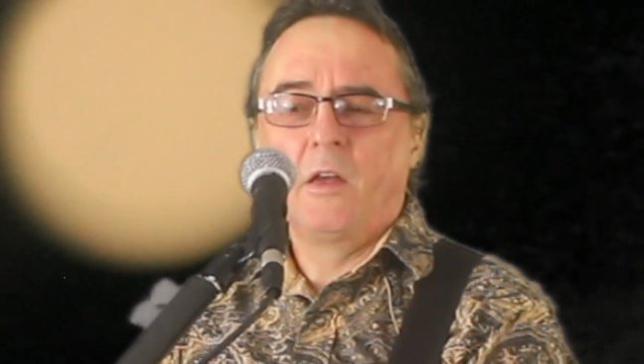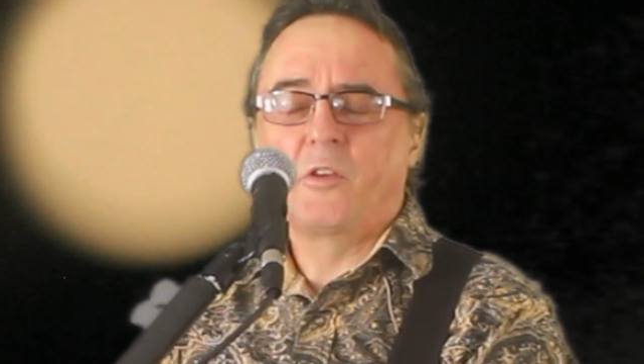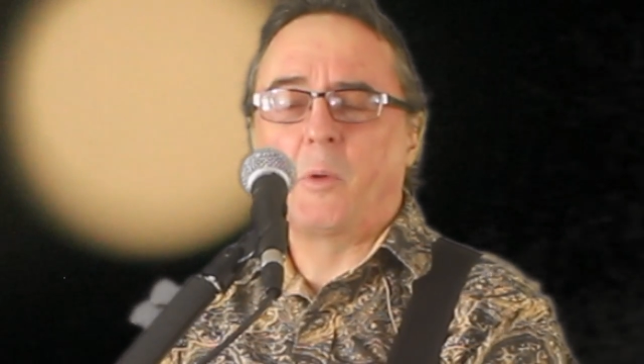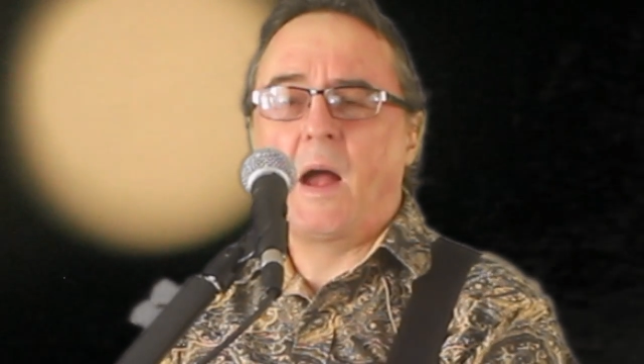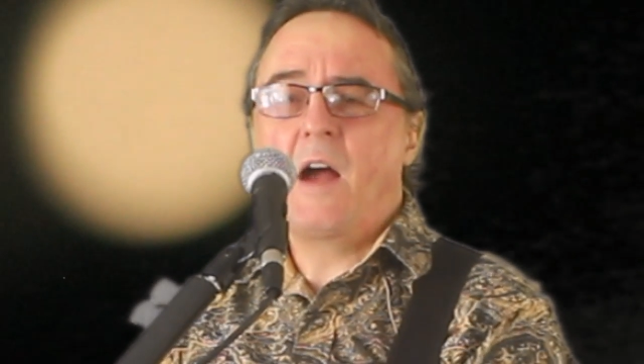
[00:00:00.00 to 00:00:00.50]

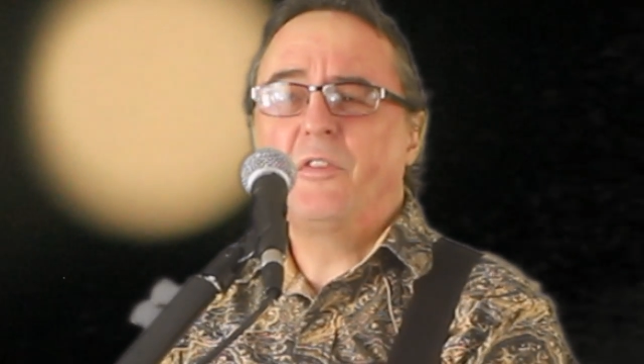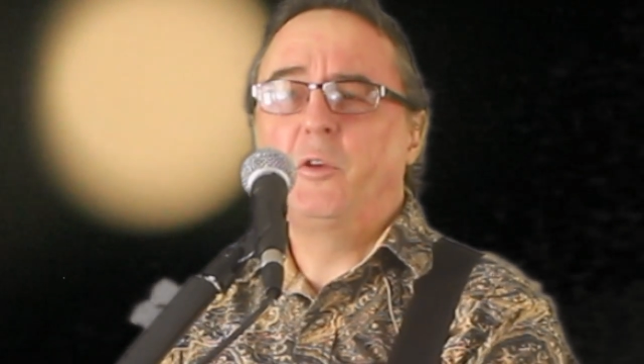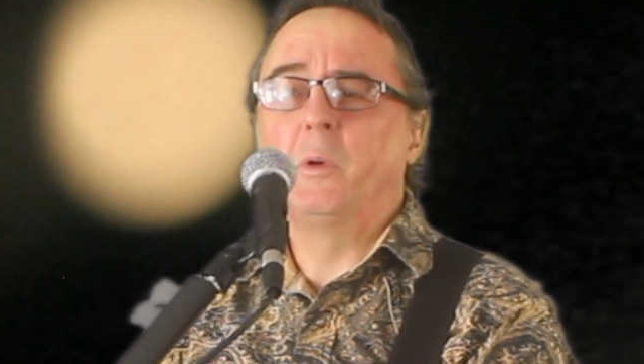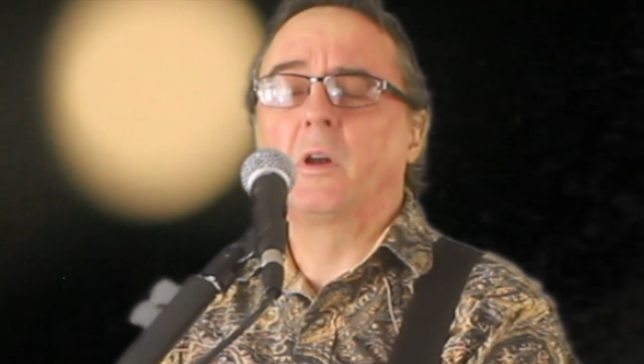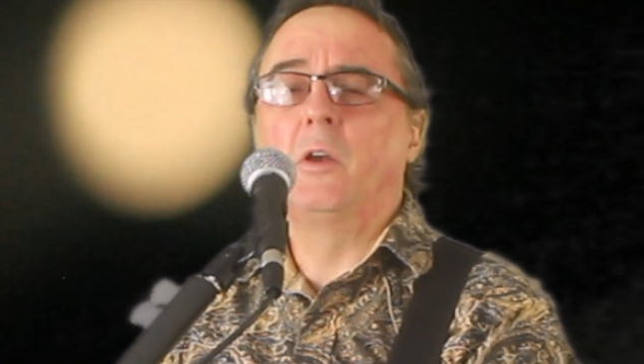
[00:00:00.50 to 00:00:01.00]
So I have
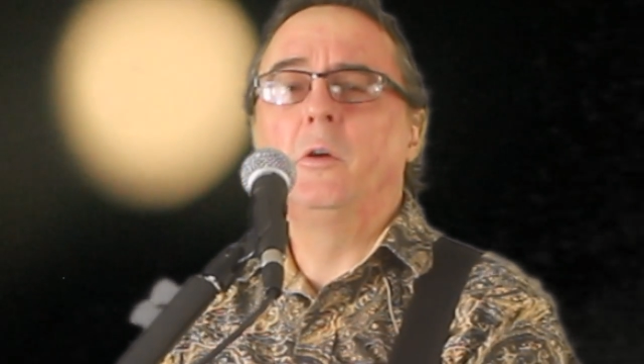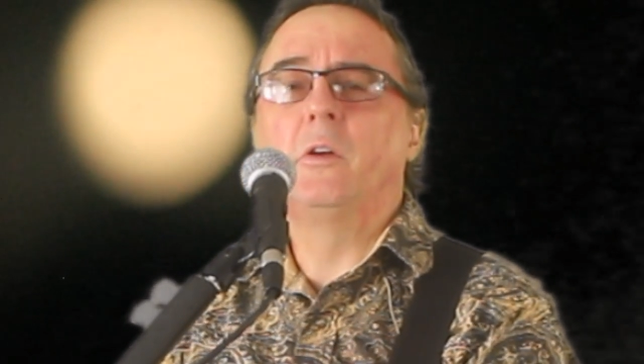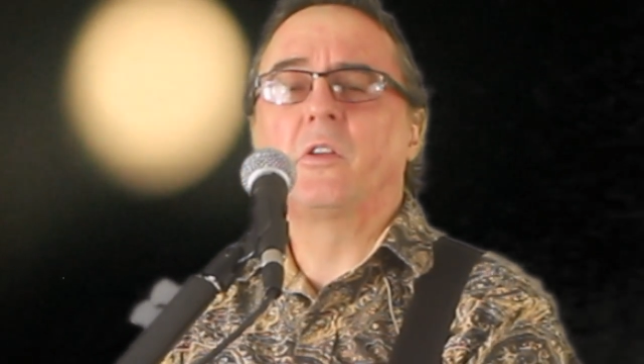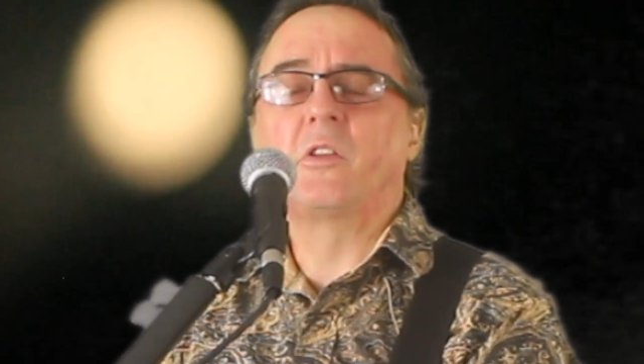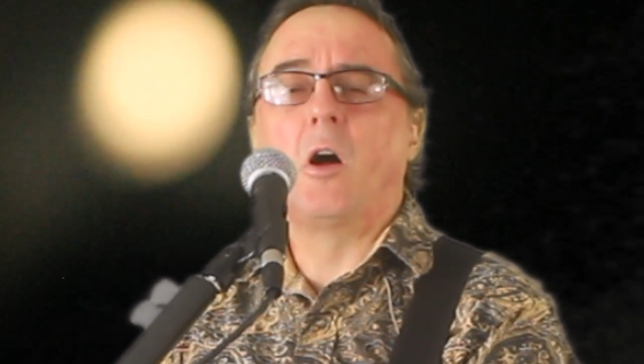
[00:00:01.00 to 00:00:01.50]
to include
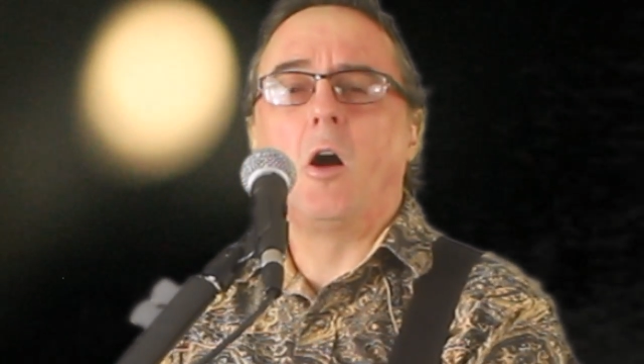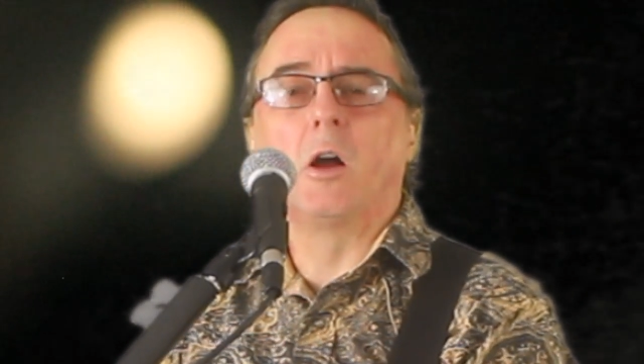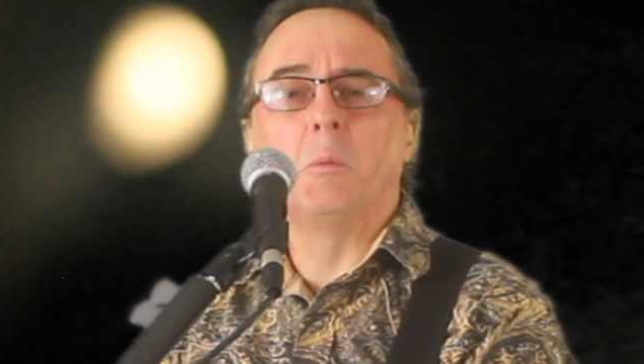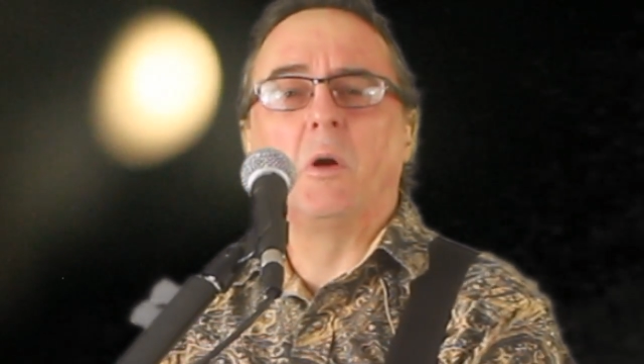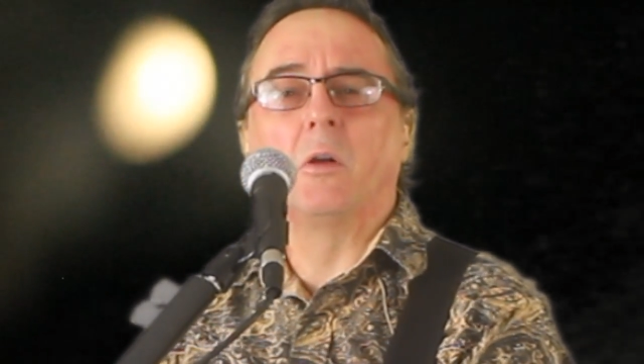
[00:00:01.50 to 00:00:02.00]
a
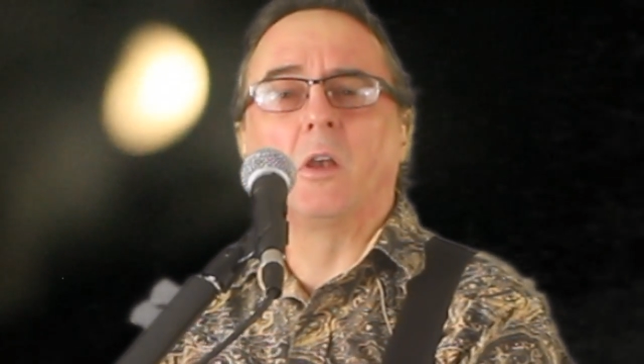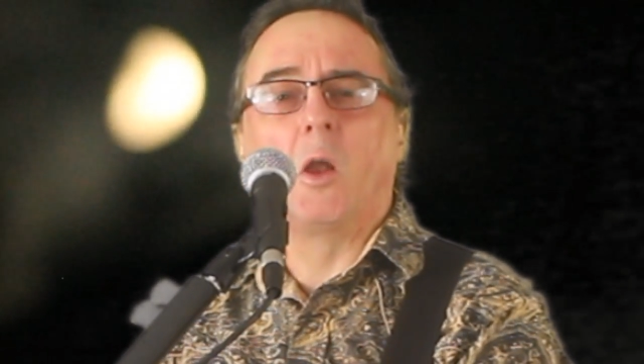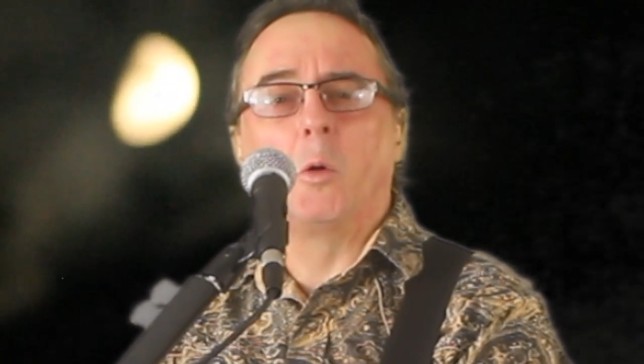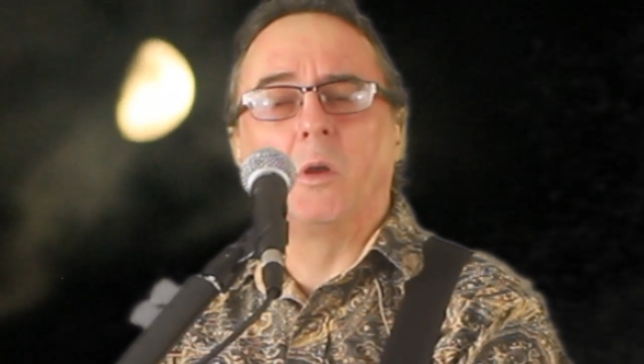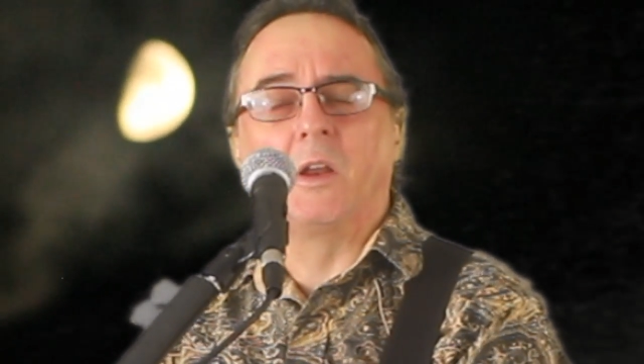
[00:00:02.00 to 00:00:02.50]
song about
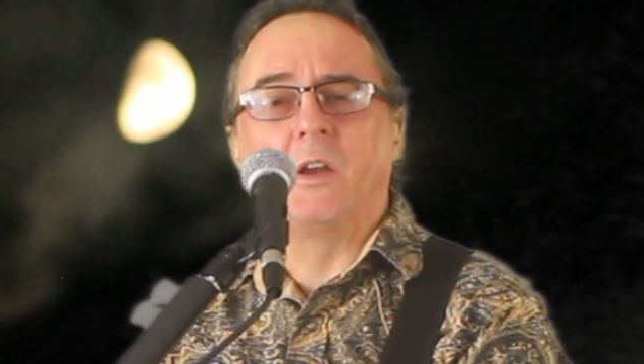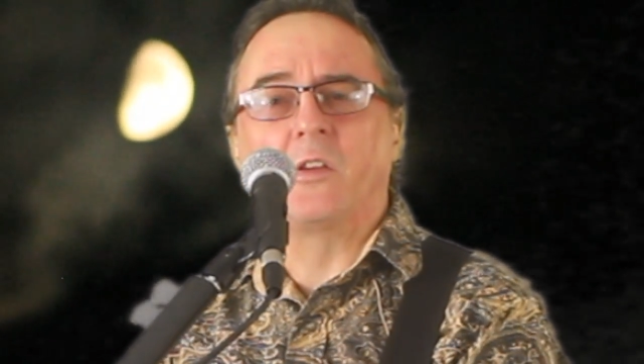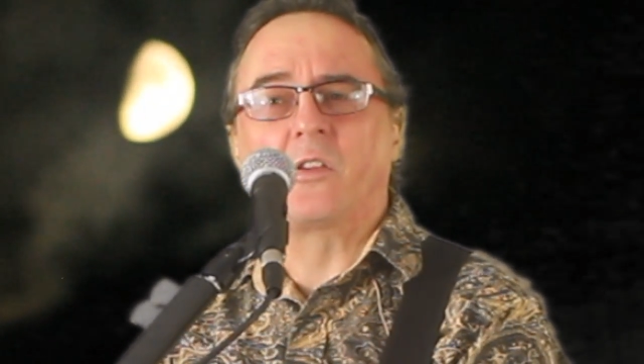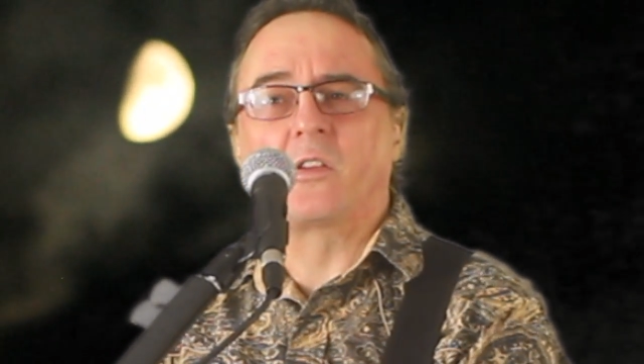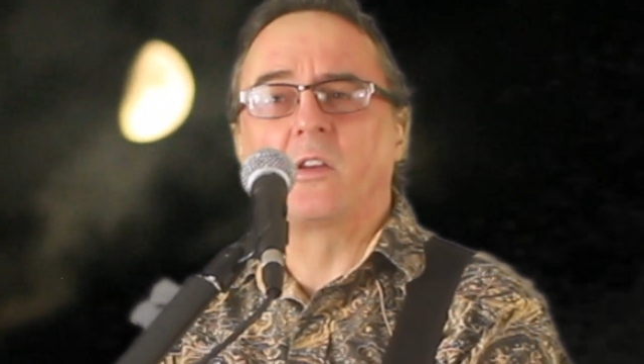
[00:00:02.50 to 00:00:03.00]

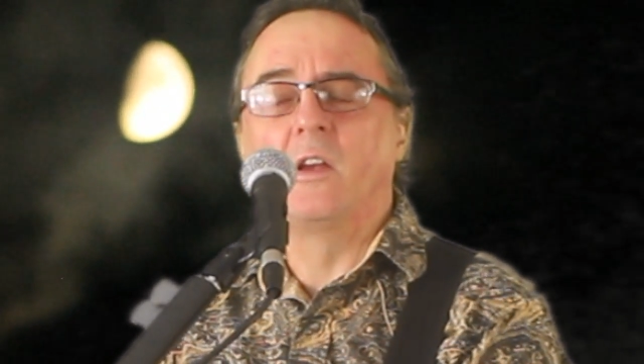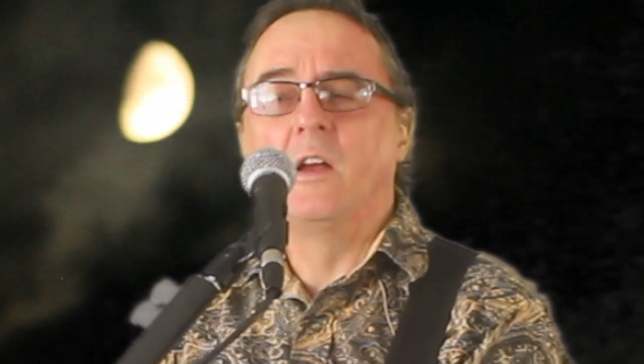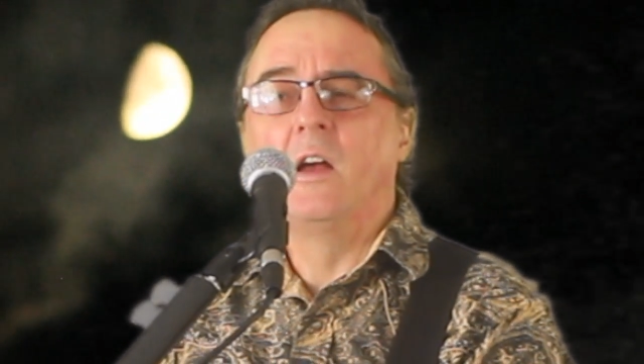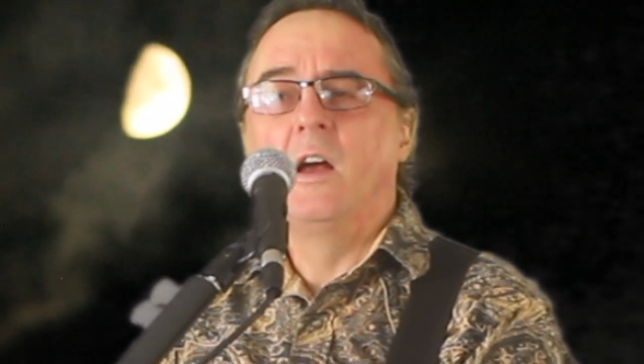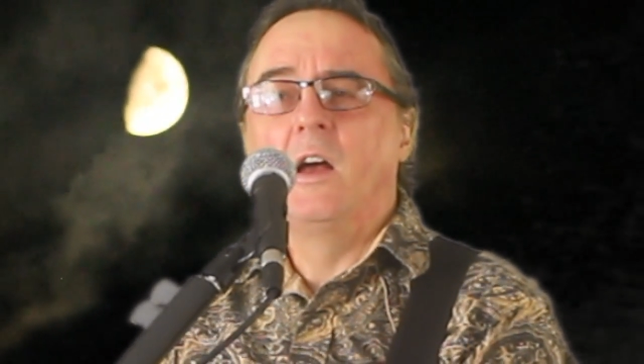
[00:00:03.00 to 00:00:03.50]
loneliness
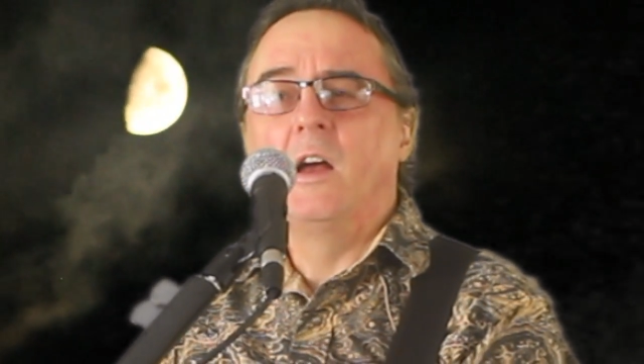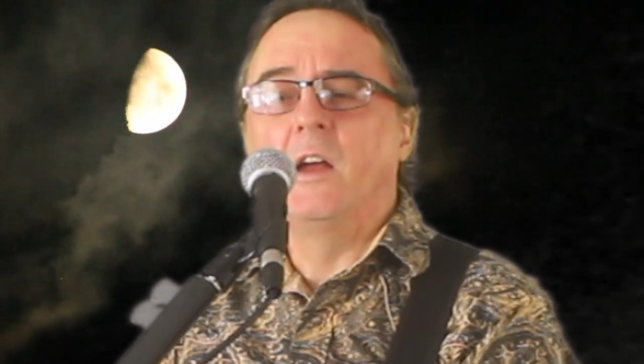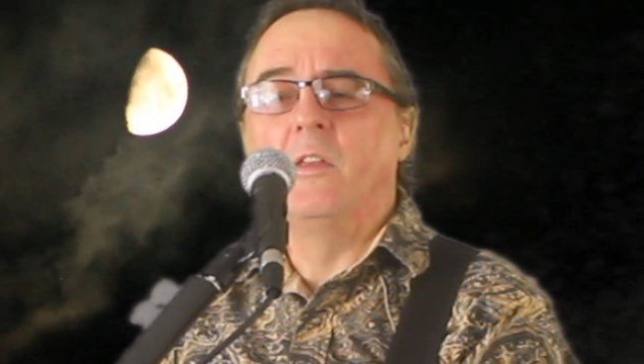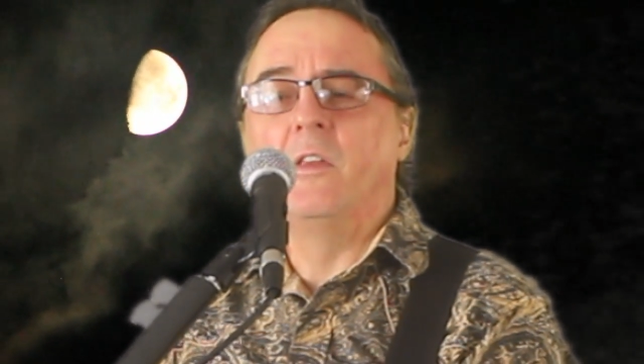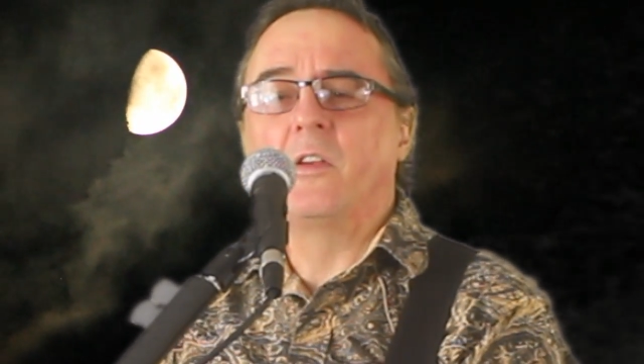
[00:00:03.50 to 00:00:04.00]

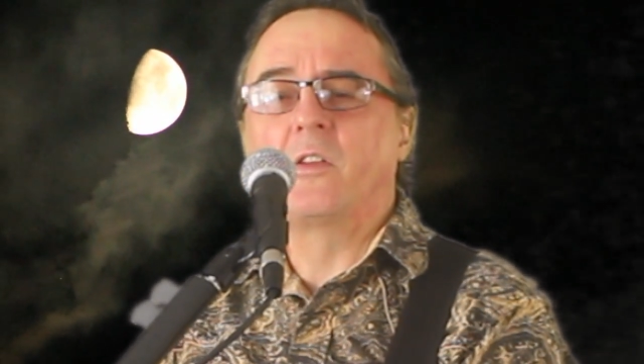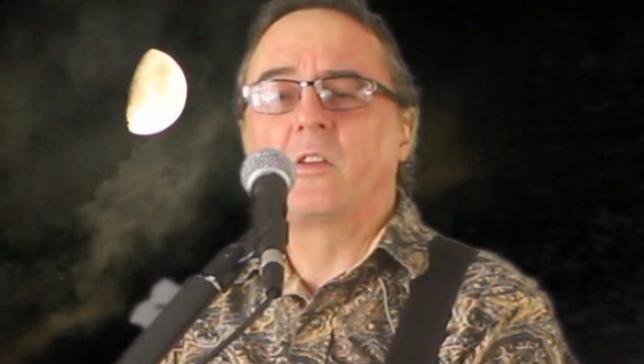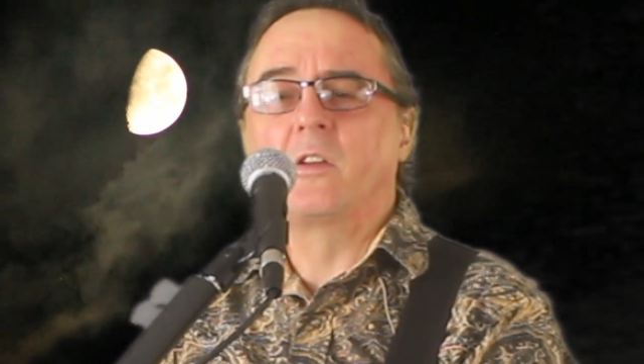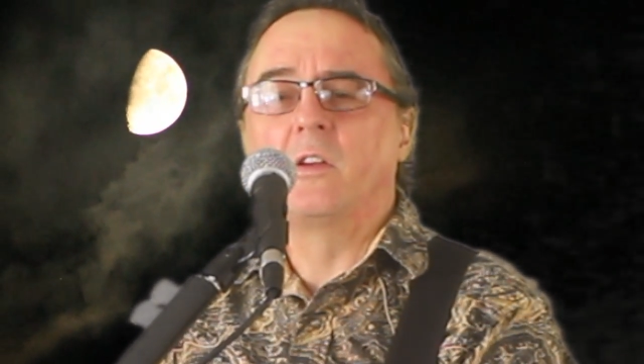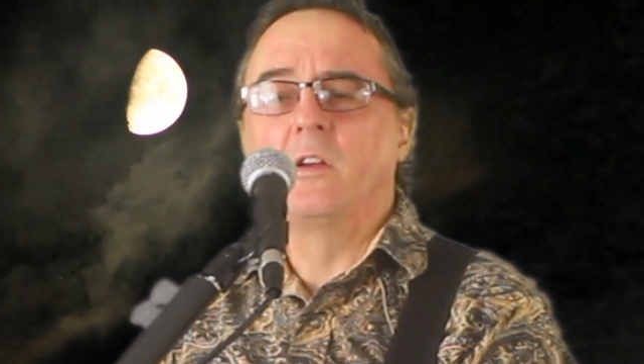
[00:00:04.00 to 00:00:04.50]
in this